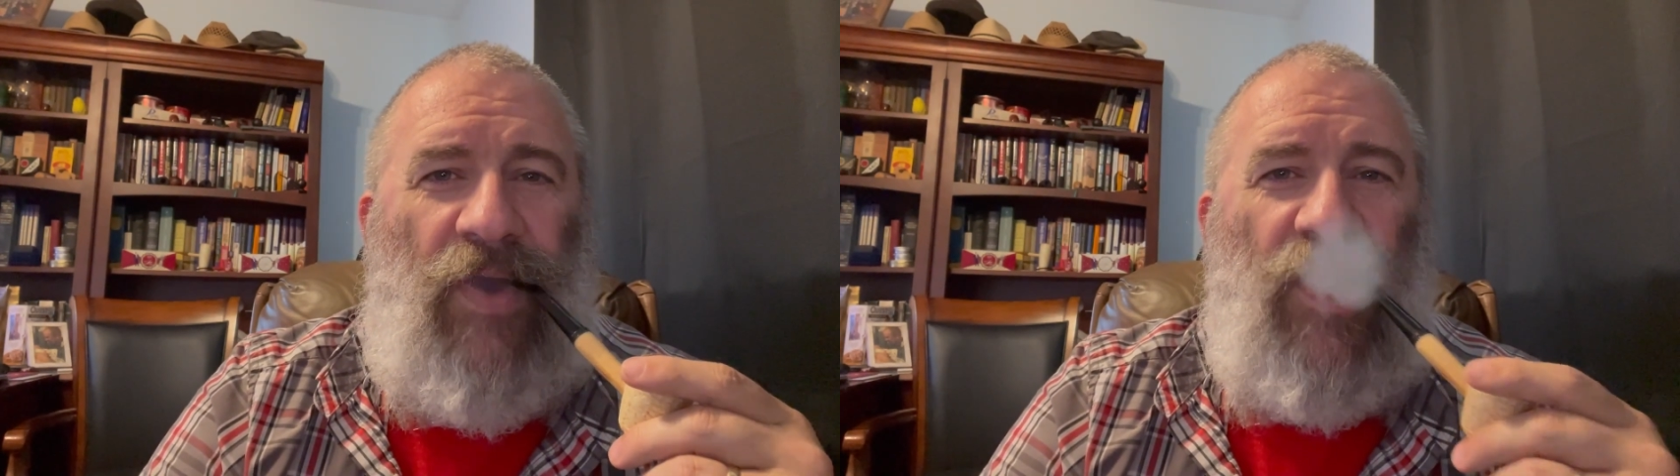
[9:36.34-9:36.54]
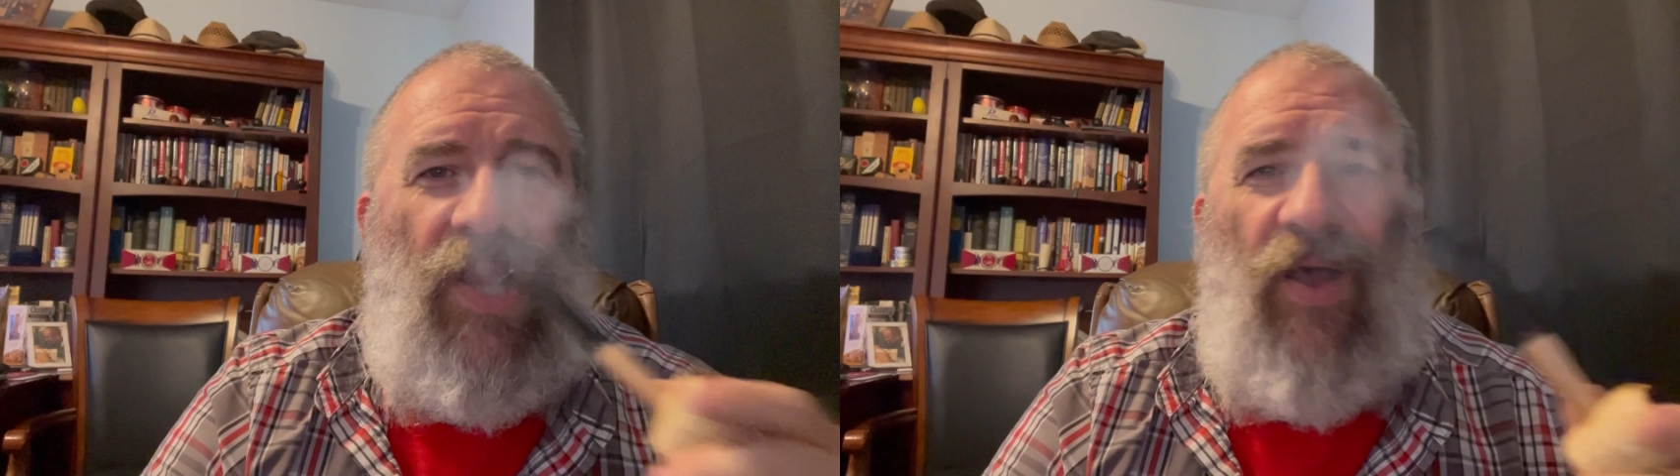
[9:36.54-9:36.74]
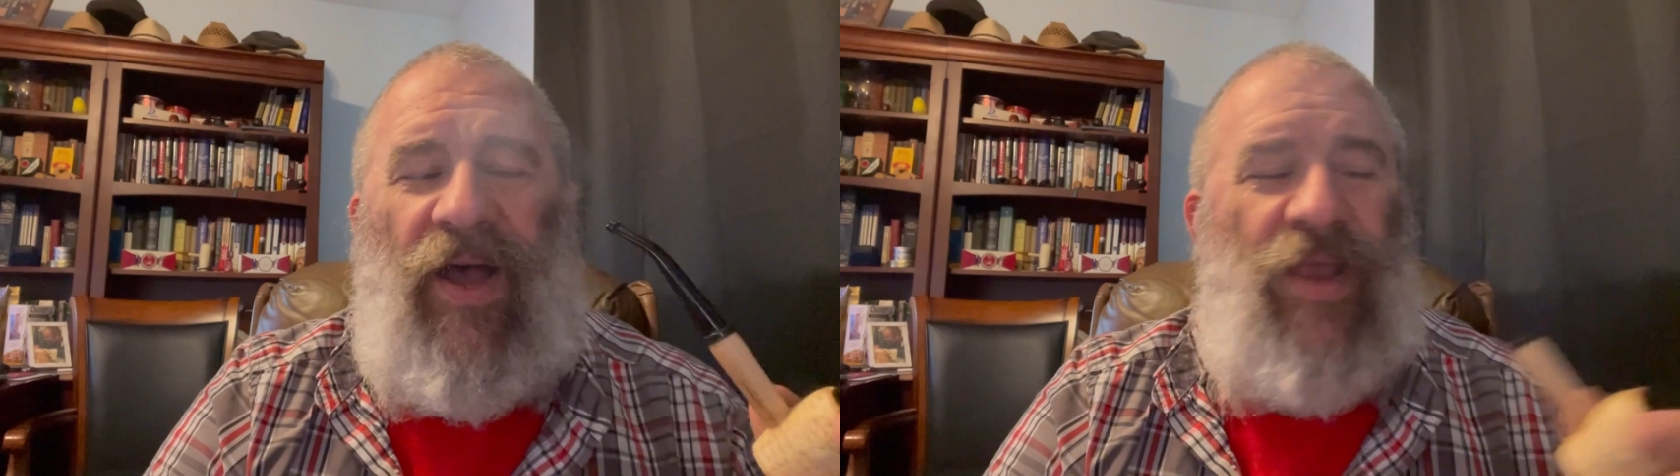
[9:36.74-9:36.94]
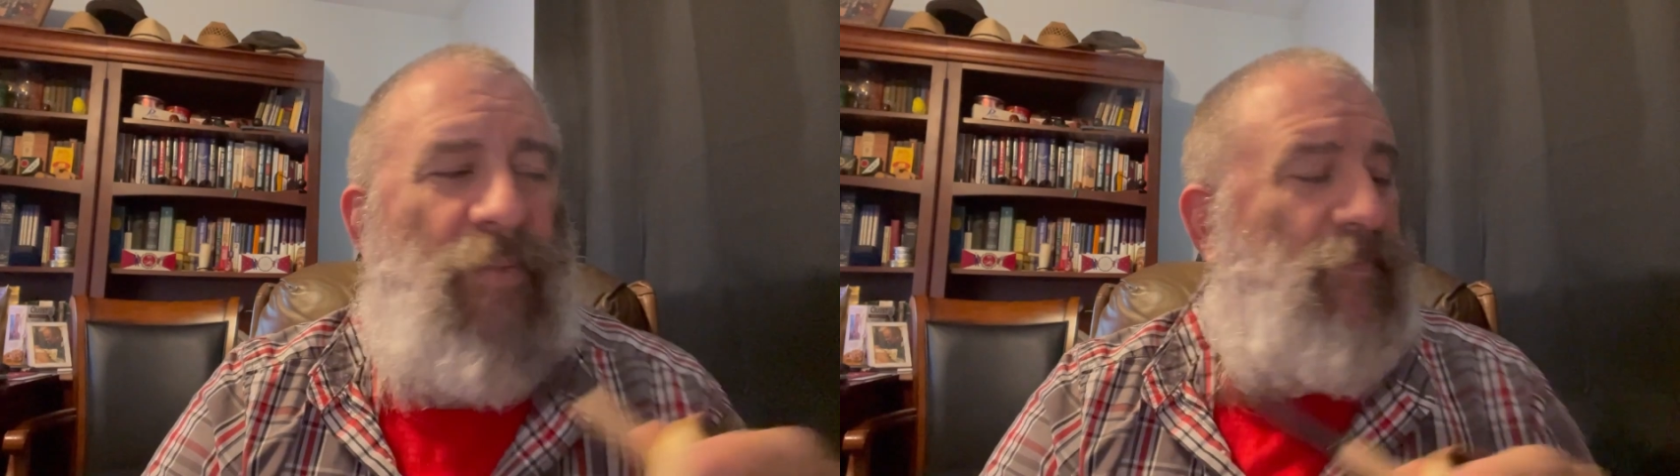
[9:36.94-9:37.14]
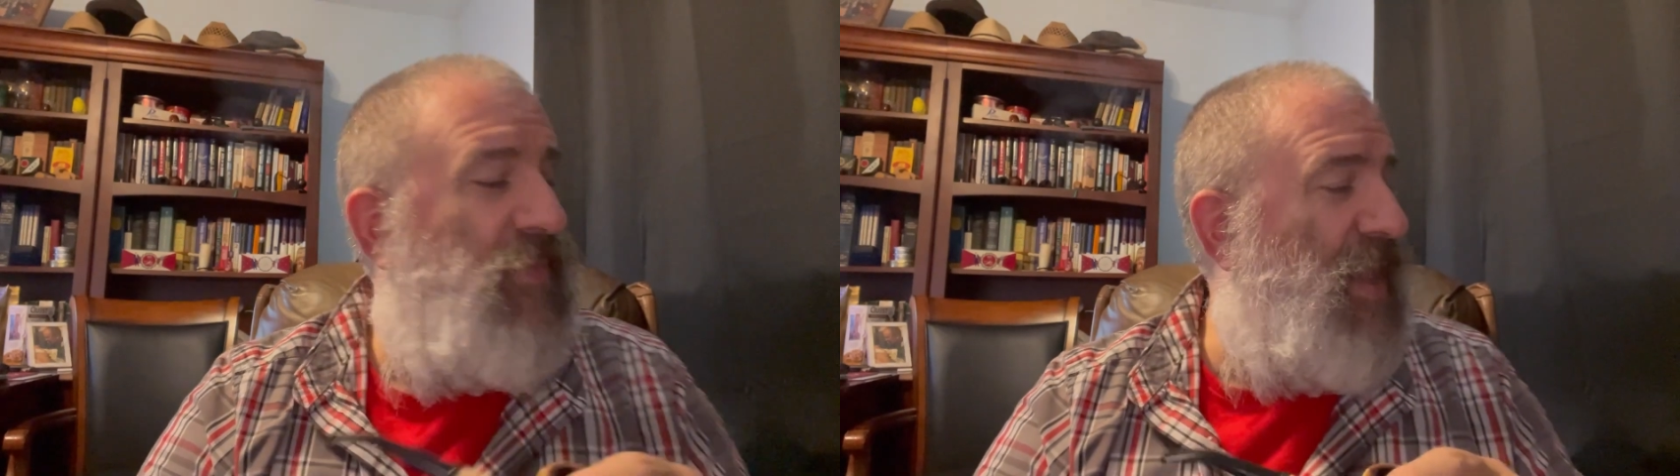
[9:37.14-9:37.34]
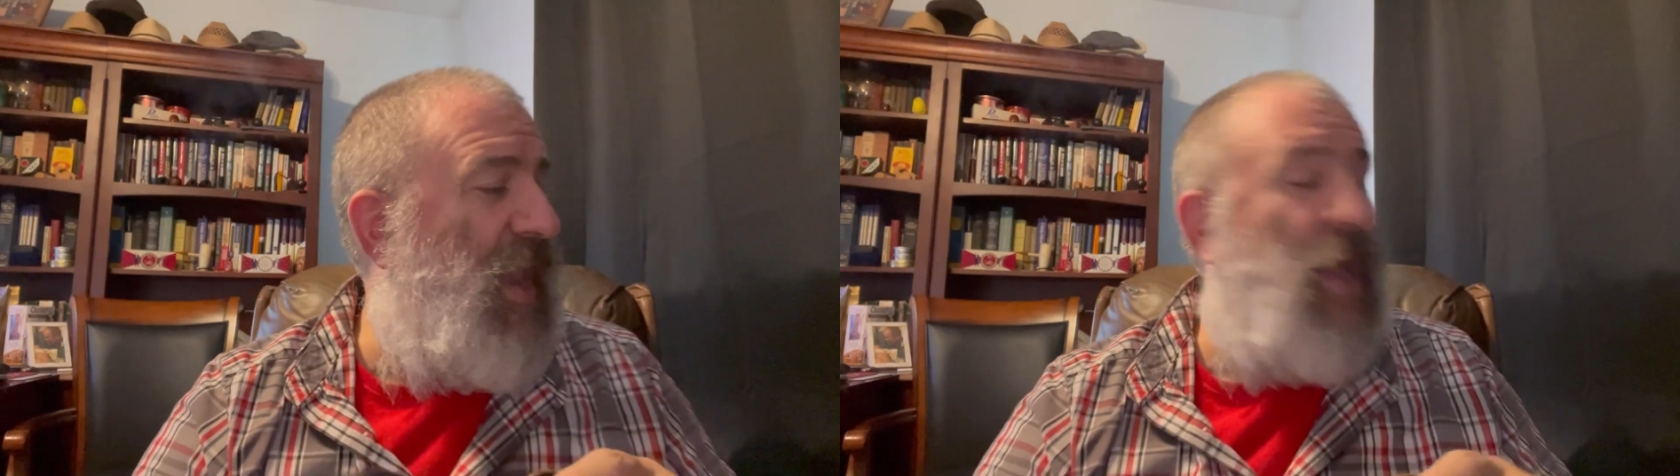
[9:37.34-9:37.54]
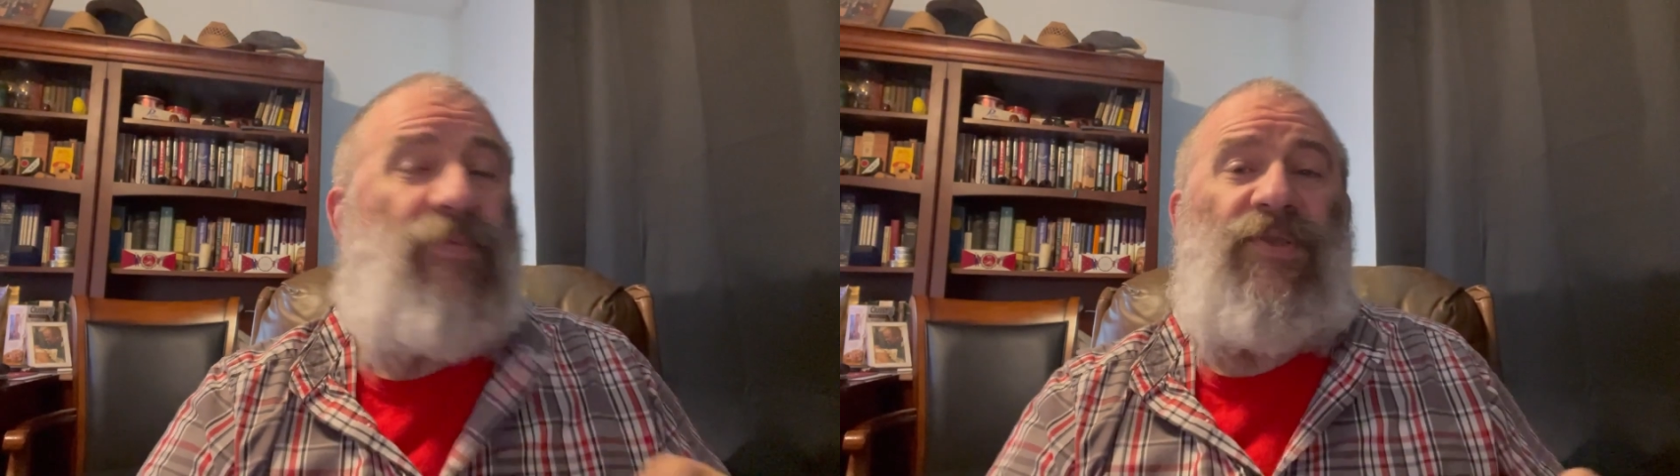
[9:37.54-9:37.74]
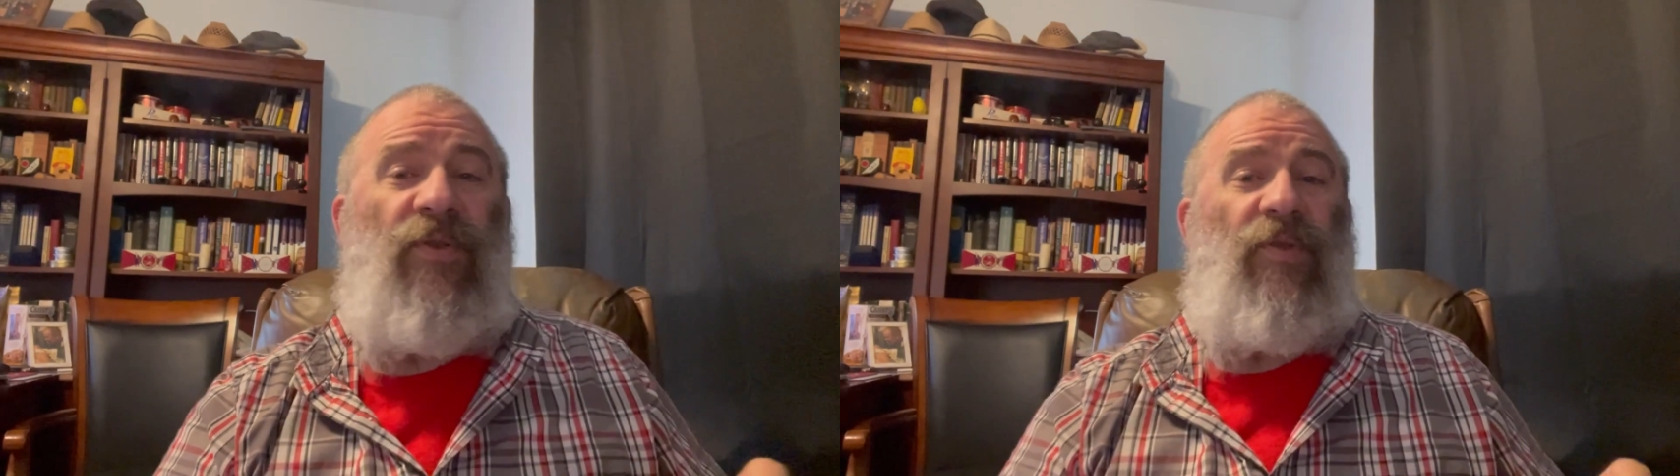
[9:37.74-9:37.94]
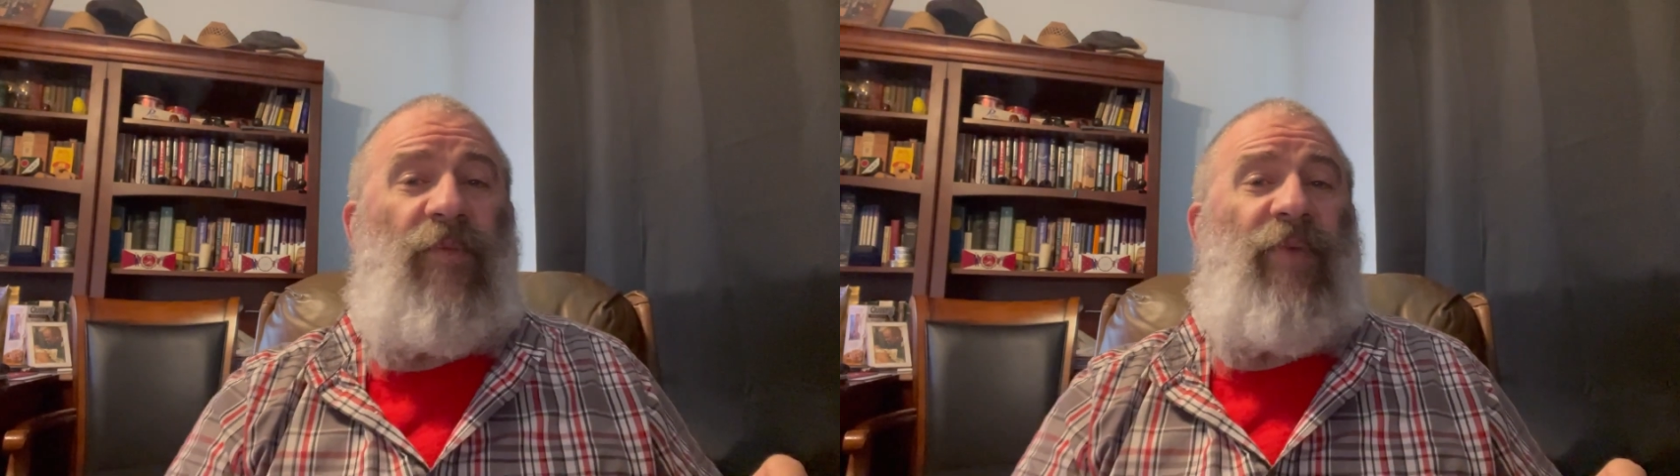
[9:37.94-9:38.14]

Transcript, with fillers: Now, I am absolutely